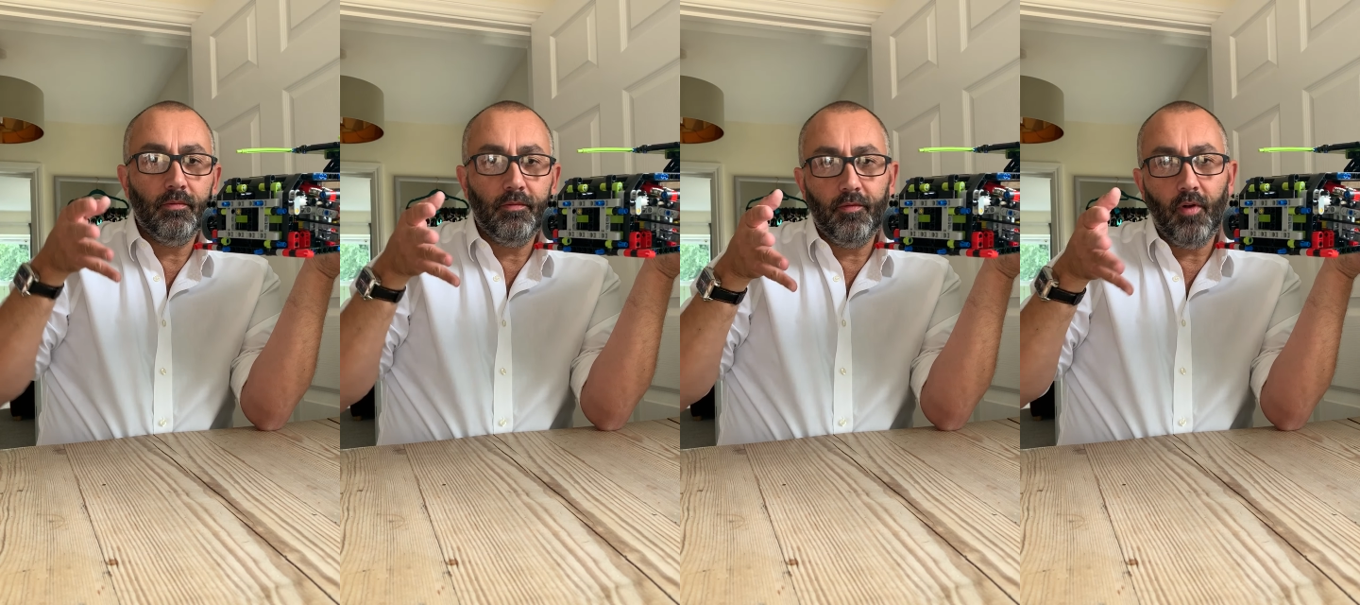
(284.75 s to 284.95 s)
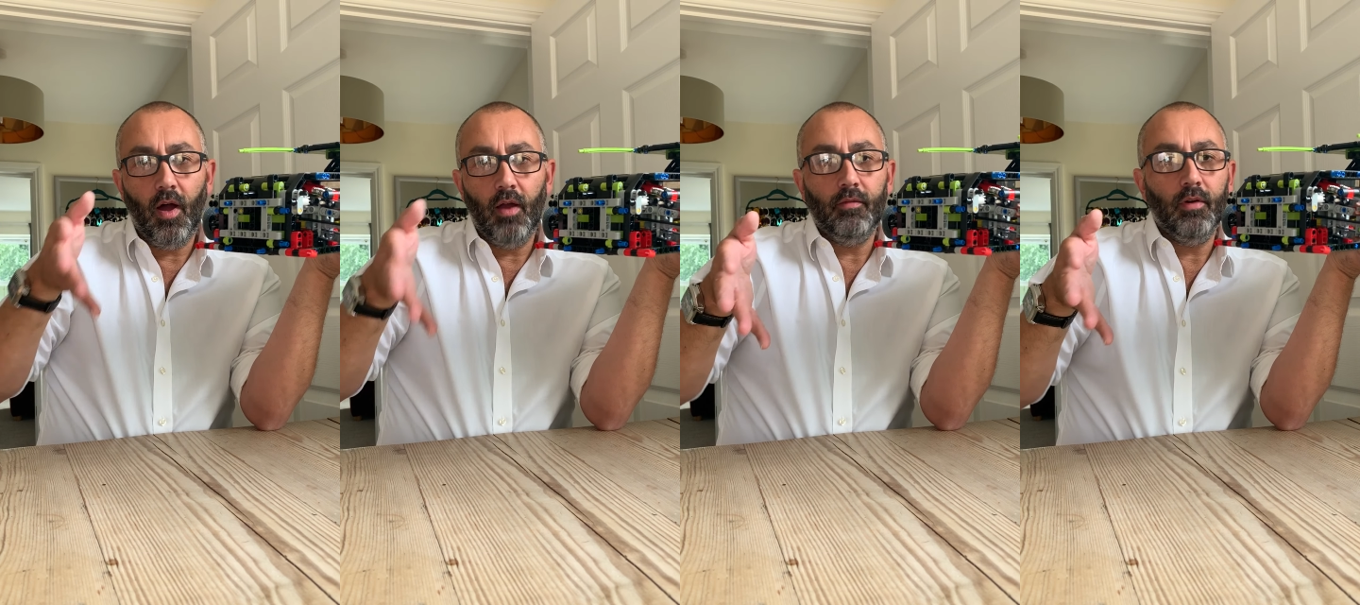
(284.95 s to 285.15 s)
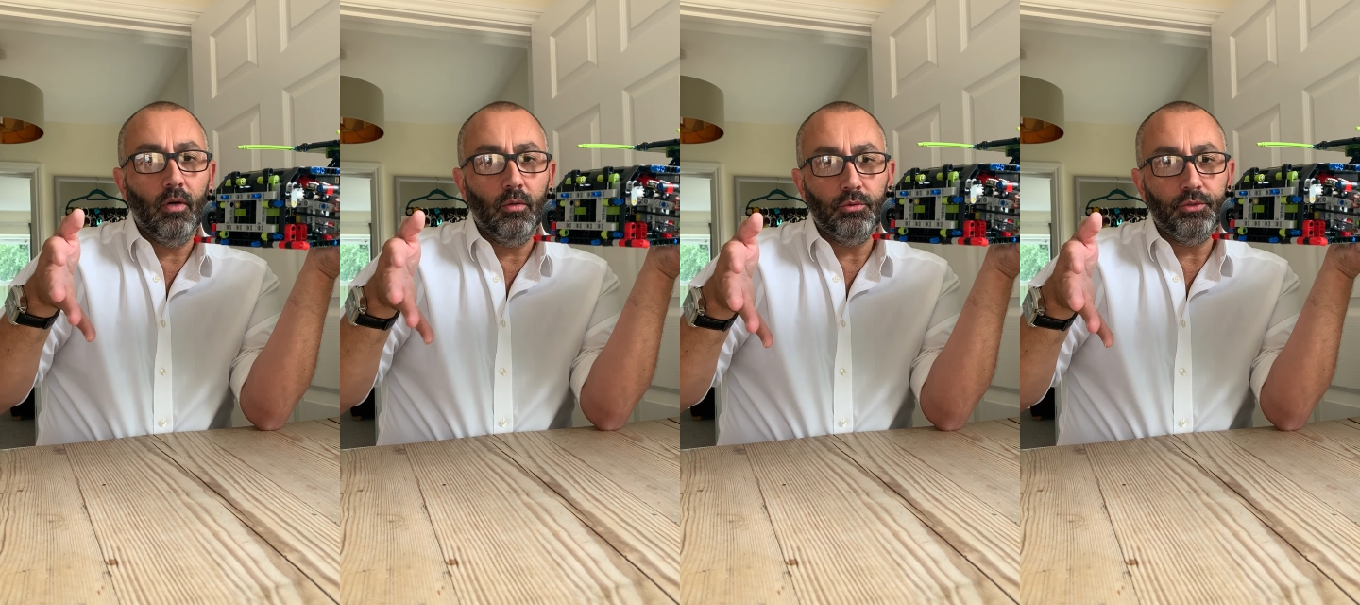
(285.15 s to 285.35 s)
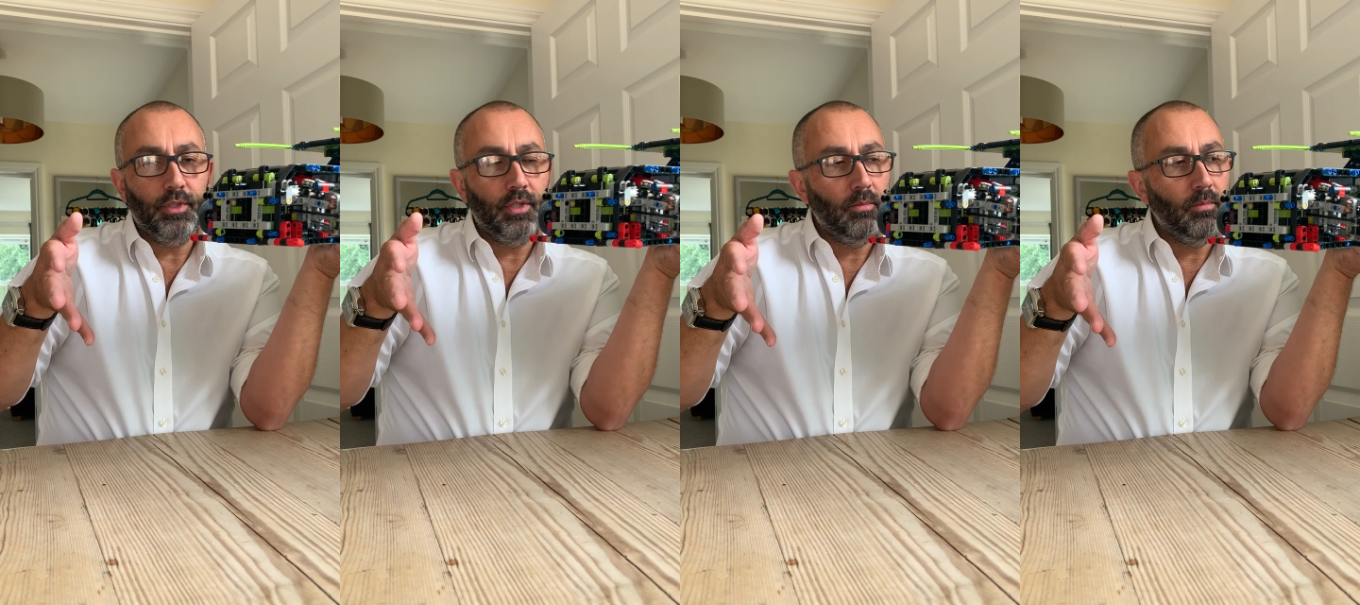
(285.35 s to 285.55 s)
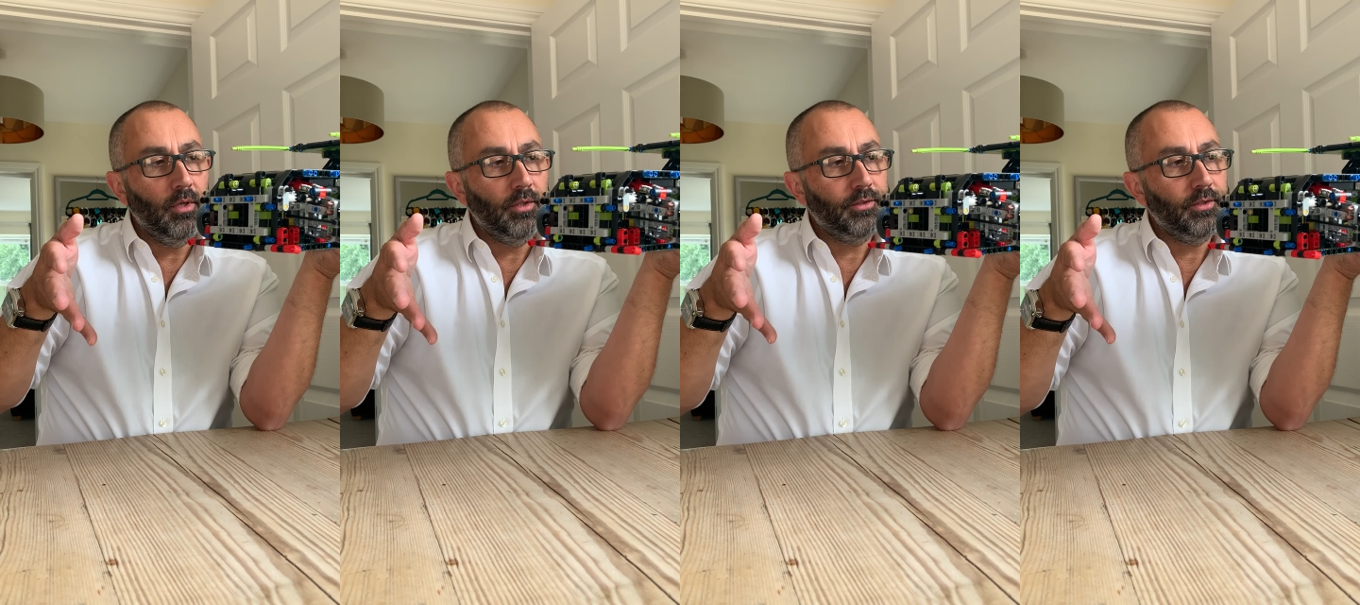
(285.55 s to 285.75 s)
5 holes at
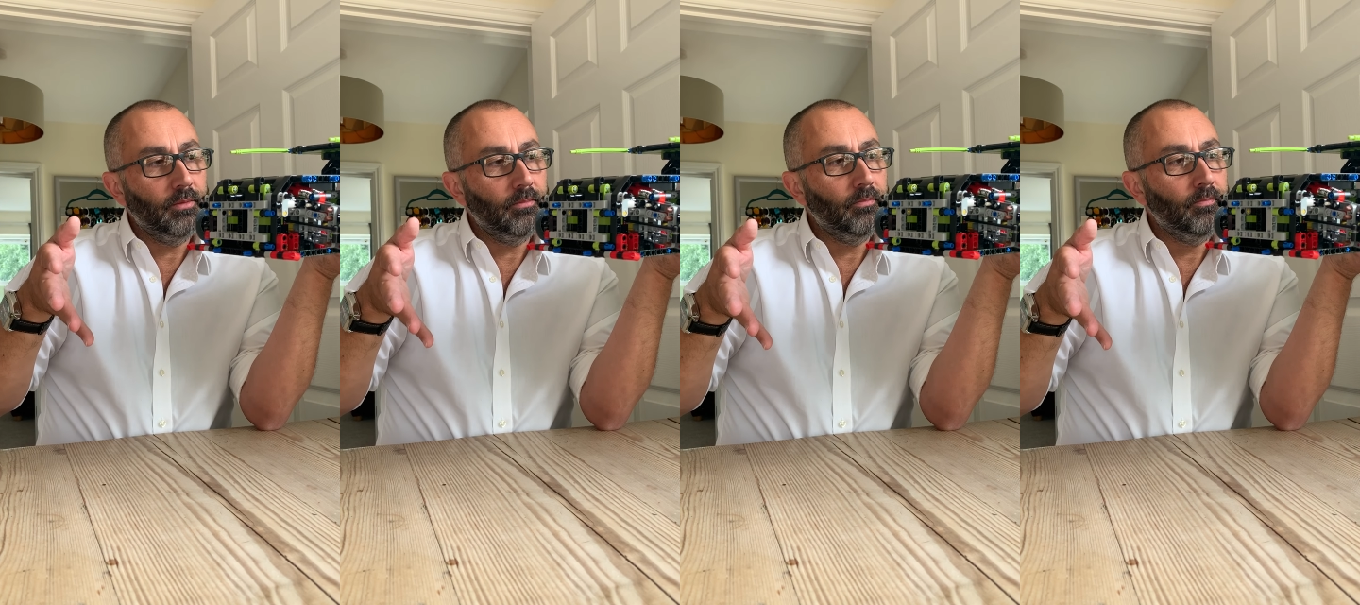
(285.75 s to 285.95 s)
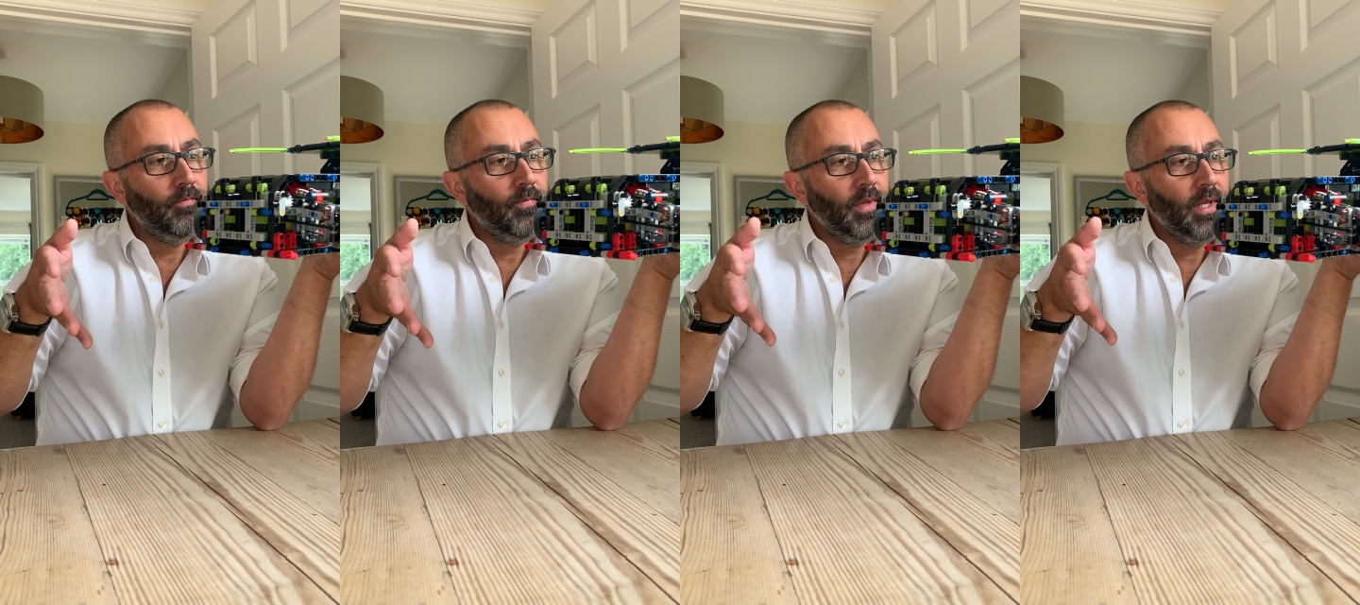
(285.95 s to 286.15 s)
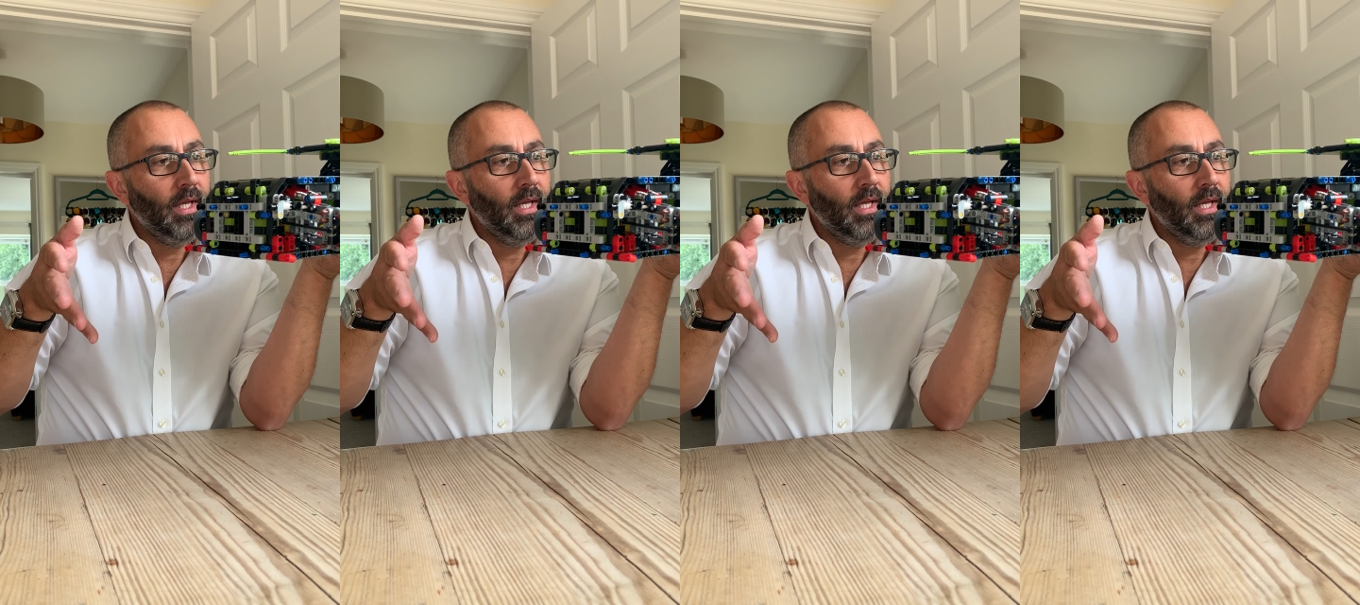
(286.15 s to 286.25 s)
the bottom.